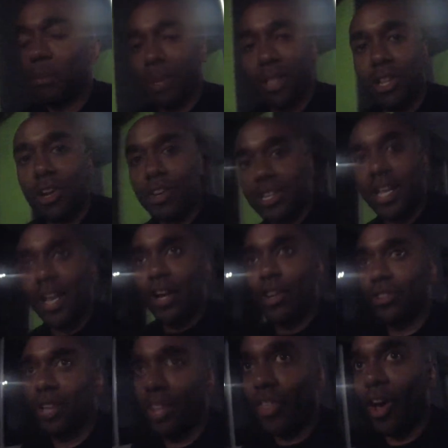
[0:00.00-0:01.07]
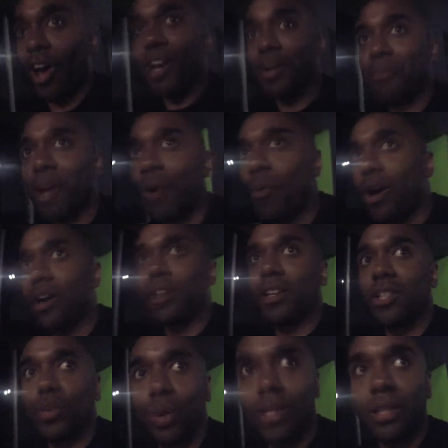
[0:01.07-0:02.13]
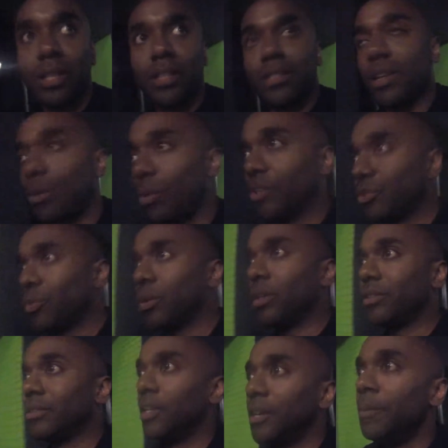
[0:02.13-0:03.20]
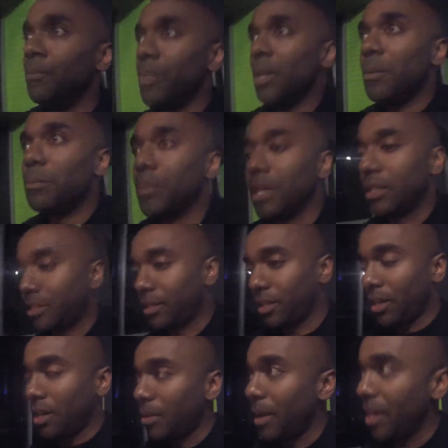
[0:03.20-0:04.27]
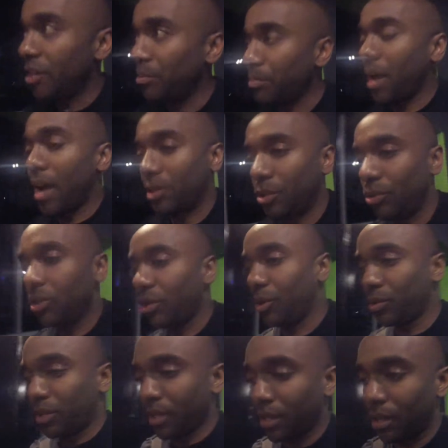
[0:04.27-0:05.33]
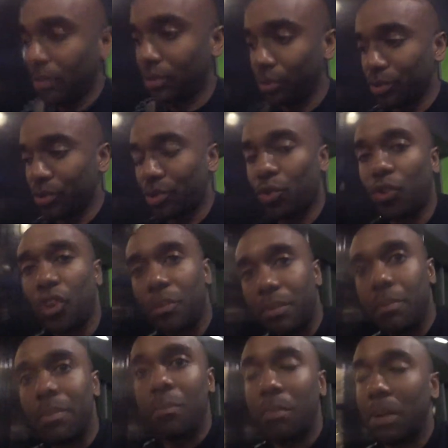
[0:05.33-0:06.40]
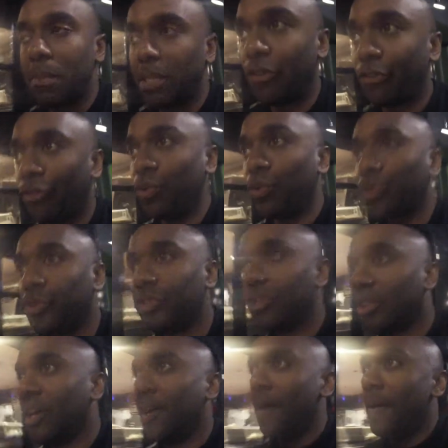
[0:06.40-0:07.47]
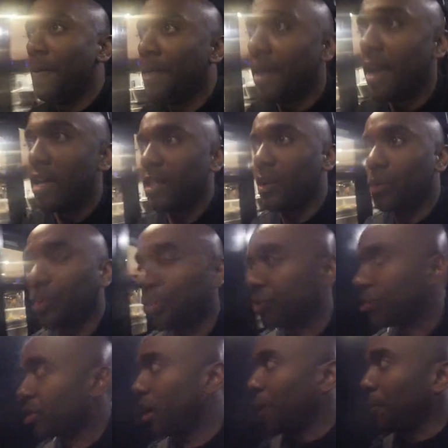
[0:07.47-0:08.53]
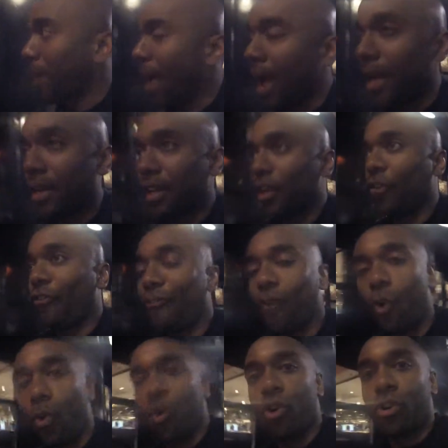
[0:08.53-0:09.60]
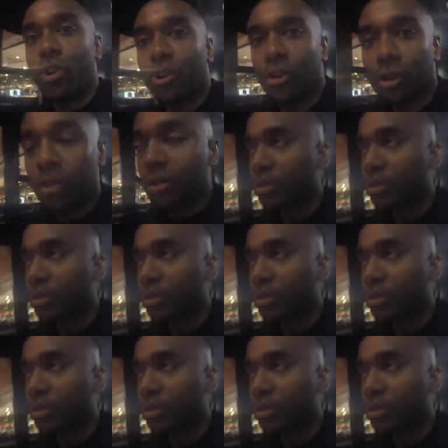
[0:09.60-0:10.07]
a bit longer to get here than I thought. I'm not walking as quickly as I once was, but heading back to the hotel to enjoy my many foods. And then we will start packing for